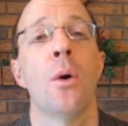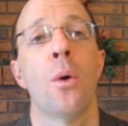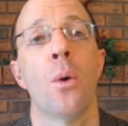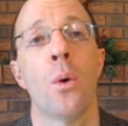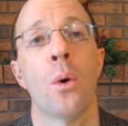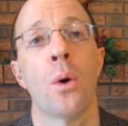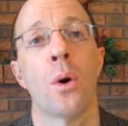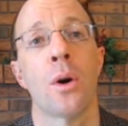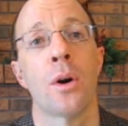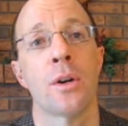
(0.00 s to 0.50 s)

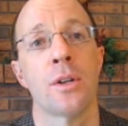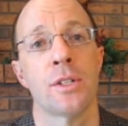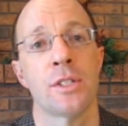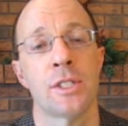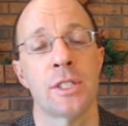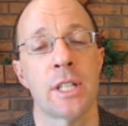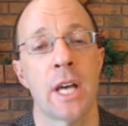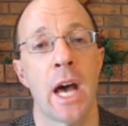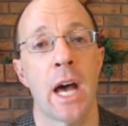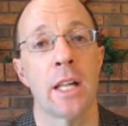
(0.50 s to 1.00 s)
or
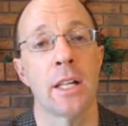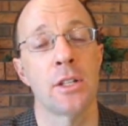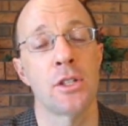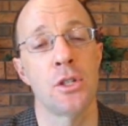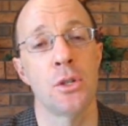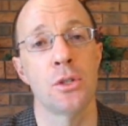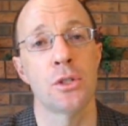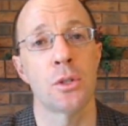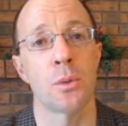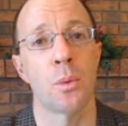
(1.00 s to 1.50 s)
sad.
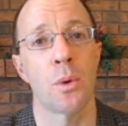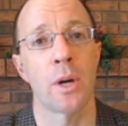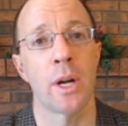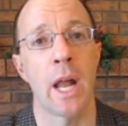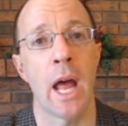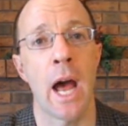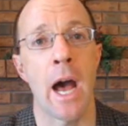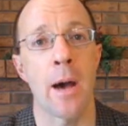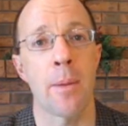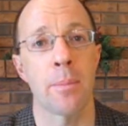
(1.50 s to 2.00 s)
Let's use the word
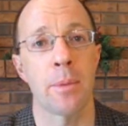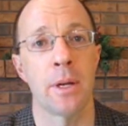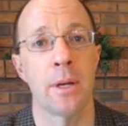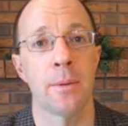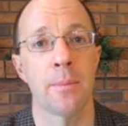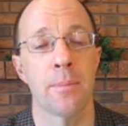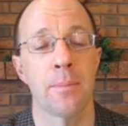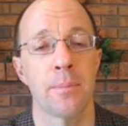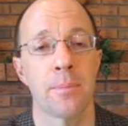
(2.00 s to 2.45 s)
happy.